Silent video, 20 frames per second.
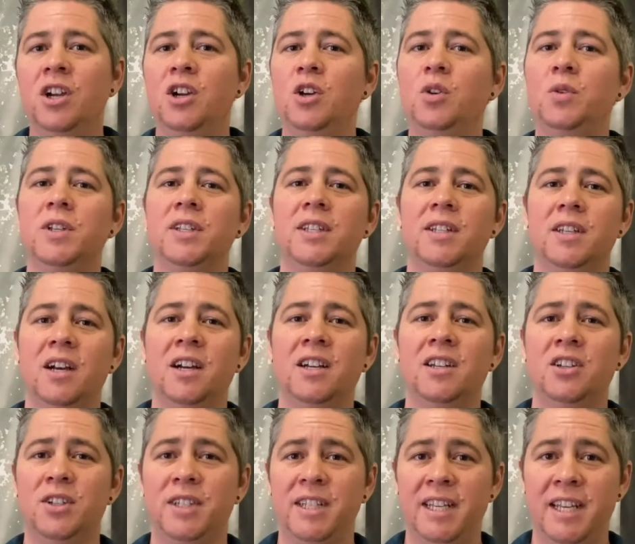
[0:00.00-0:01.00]
who does not
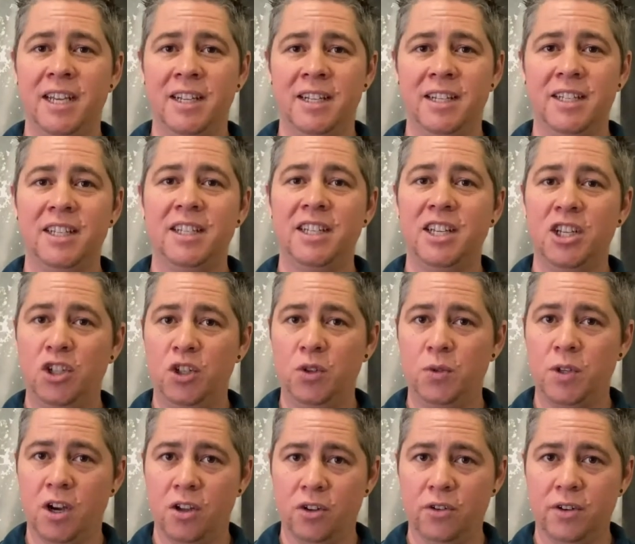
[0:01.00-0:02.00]
understand tissue
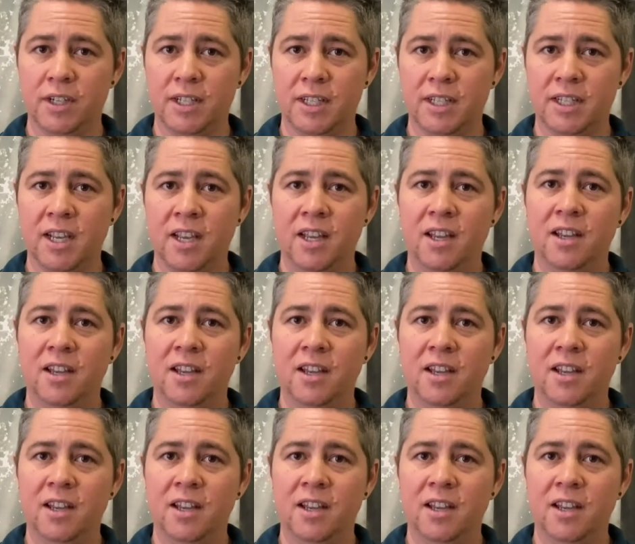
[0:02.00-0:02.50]
tolerance.